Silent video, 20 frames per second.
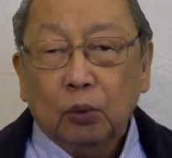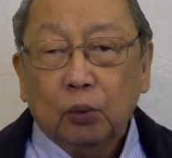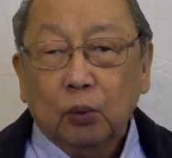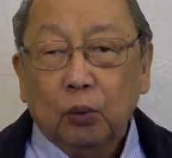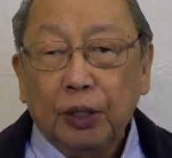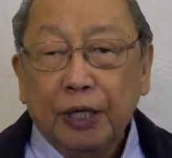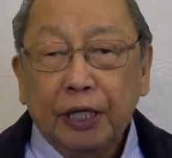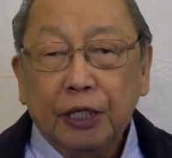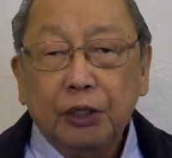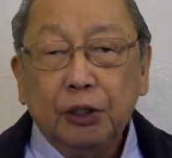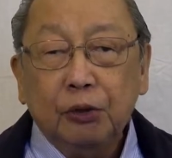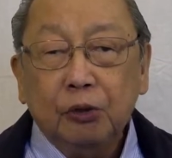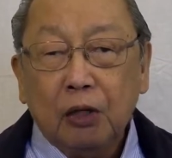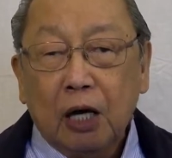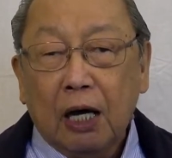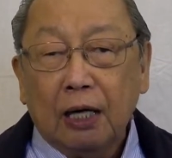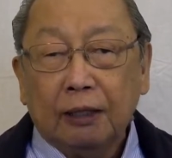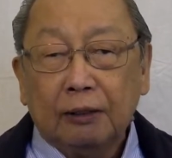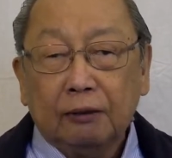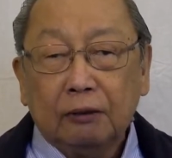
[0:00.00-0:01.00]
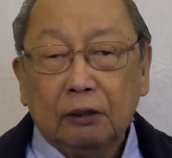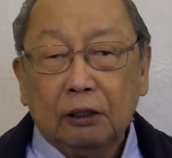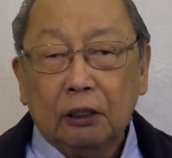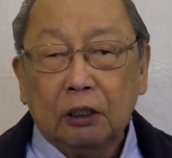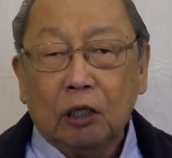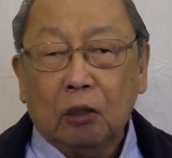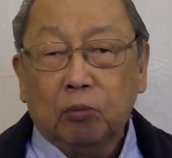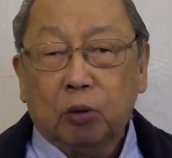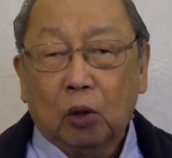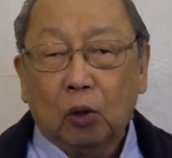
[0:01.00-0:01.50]
We unite
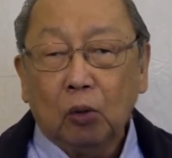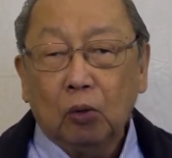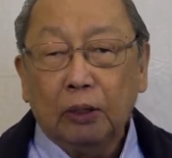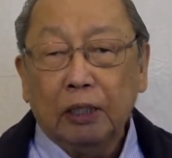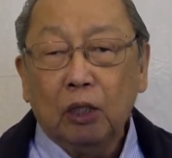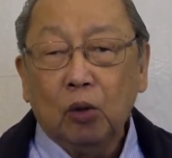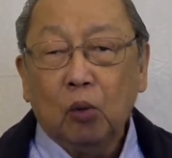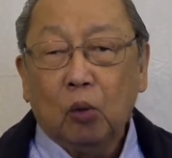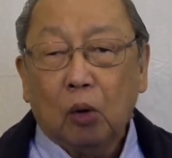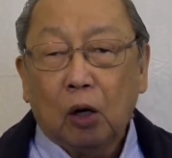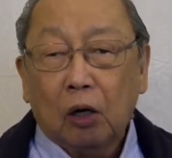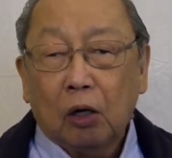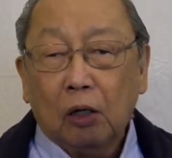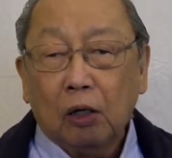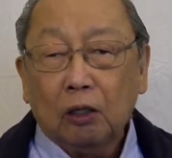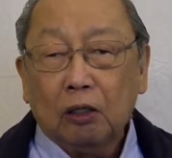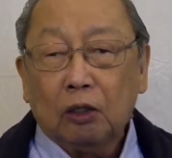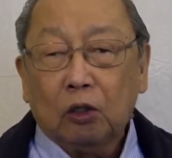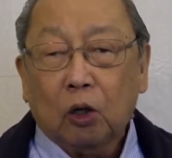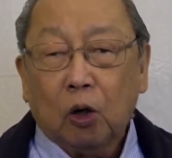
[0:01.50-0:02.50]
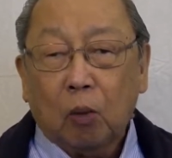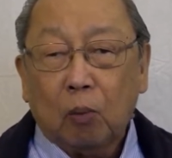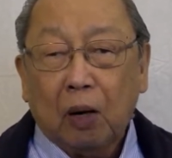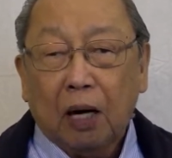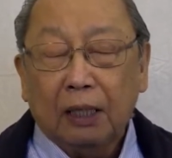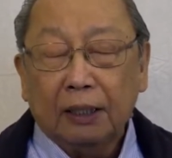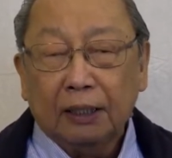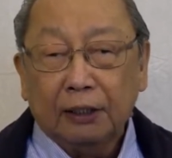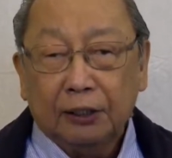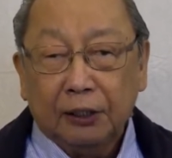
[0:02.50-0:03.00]
in upholding World
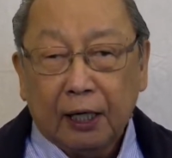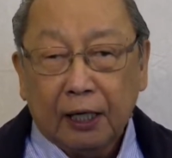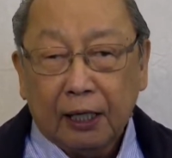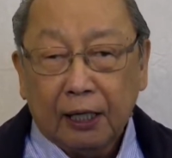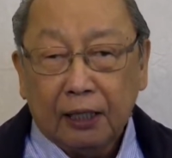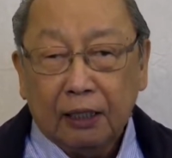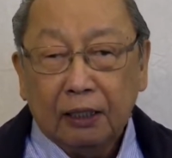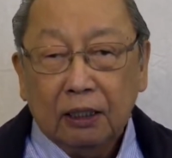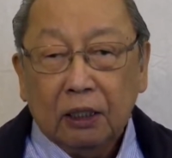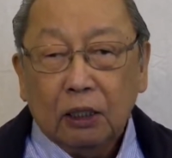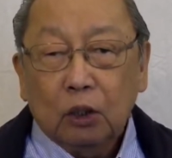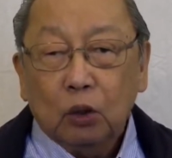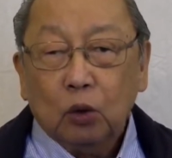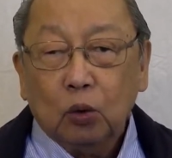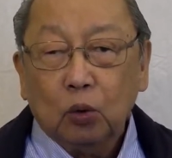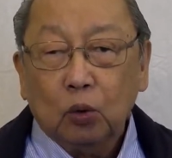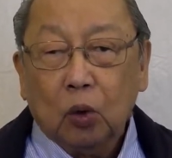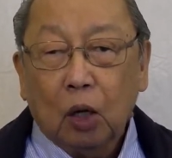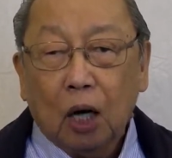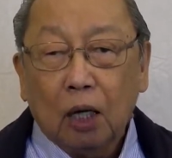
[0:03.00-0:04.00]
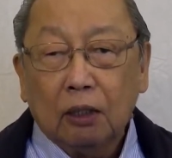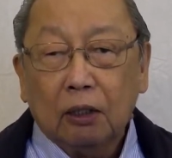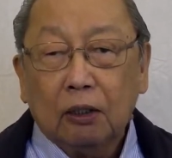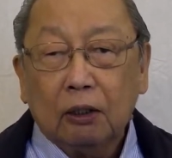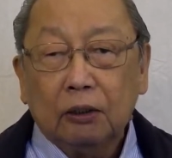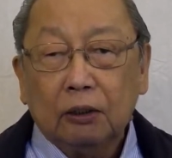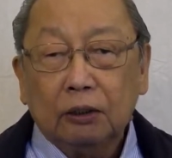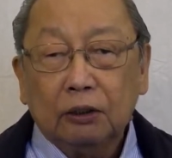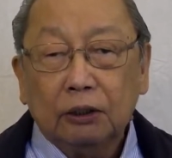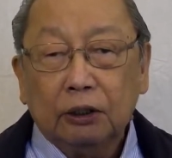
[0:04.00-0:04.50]
Kobani Day to
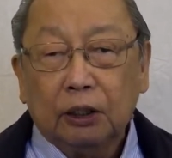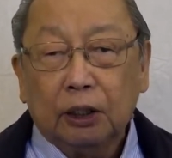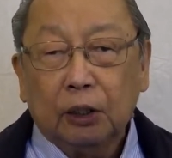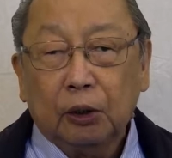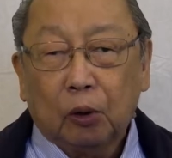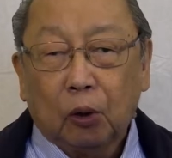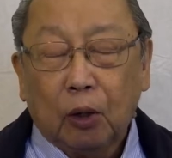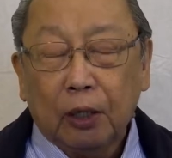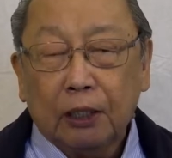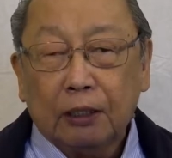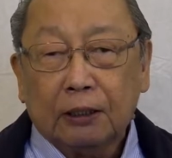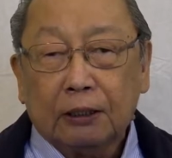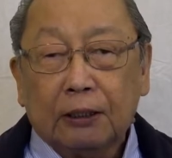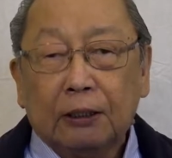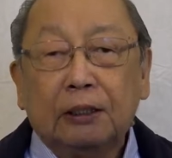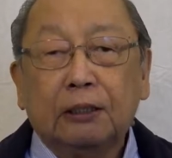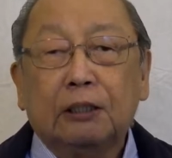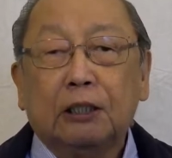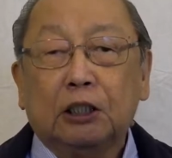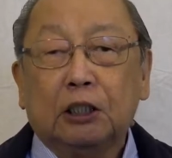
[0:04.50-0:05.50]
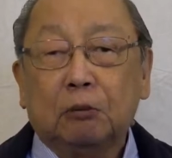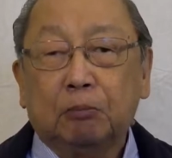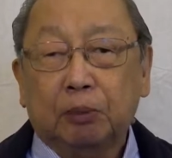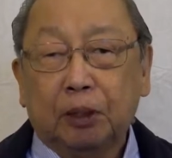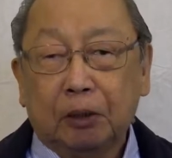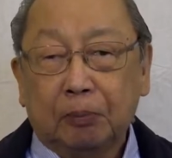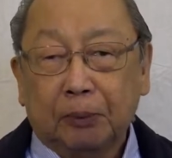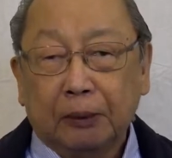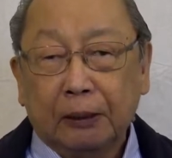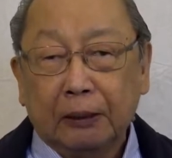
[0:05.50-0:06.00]
honor the heroic Kurdish
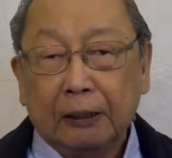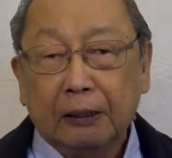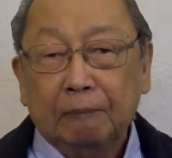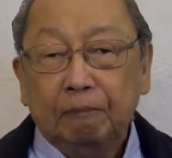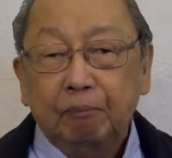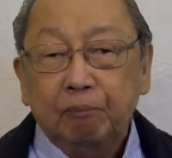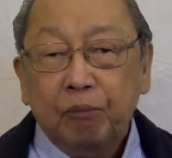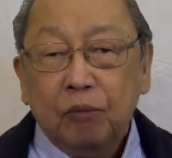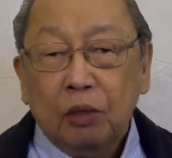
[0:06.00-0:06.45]
people